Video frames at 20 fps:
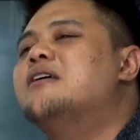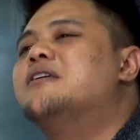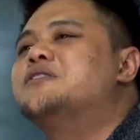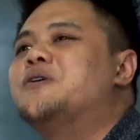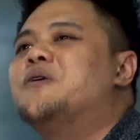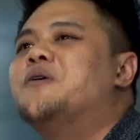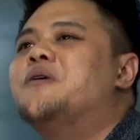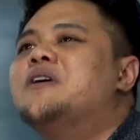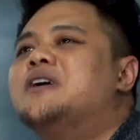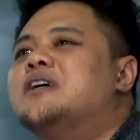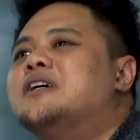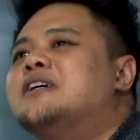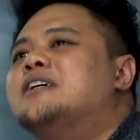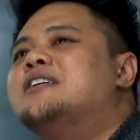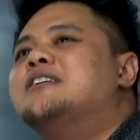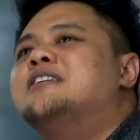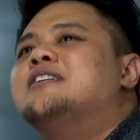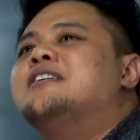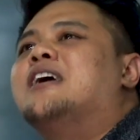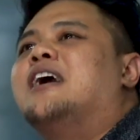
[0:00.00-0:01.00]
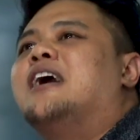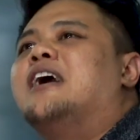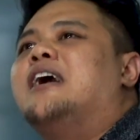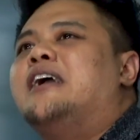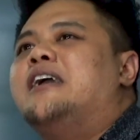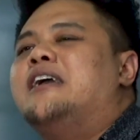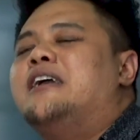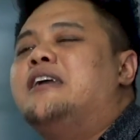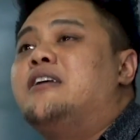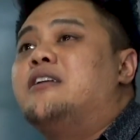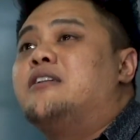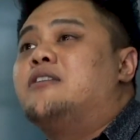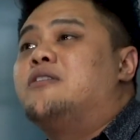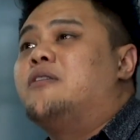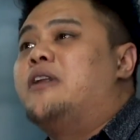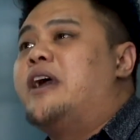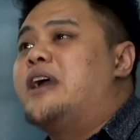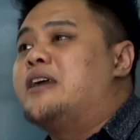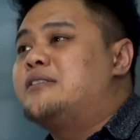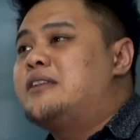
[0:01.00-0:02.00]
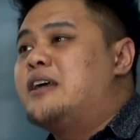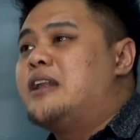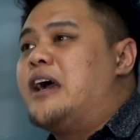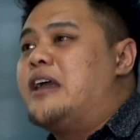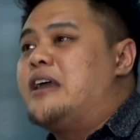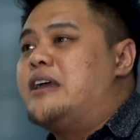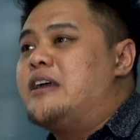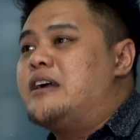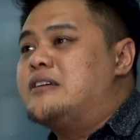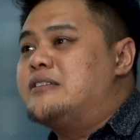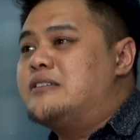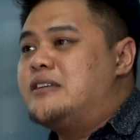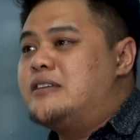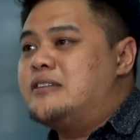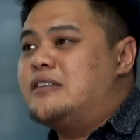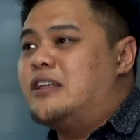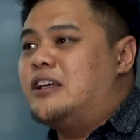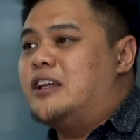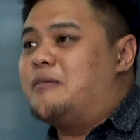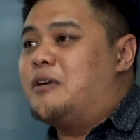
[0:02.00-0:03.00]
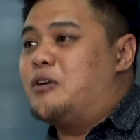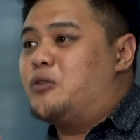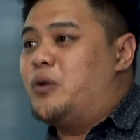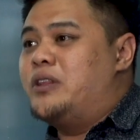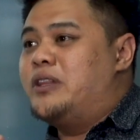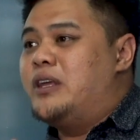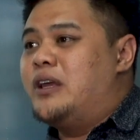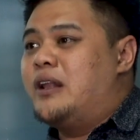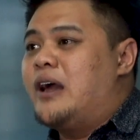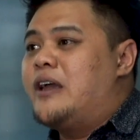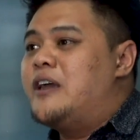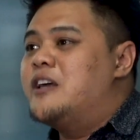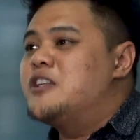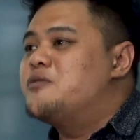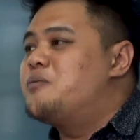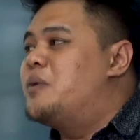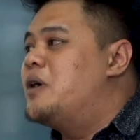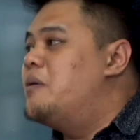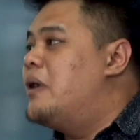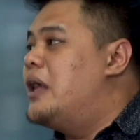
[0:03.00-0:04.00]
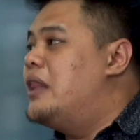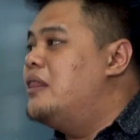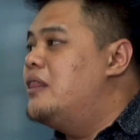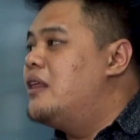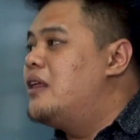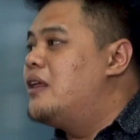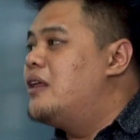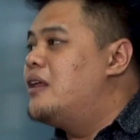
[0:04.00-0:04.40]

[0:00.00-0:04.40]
So to the extent I assisted about 20 clients per month.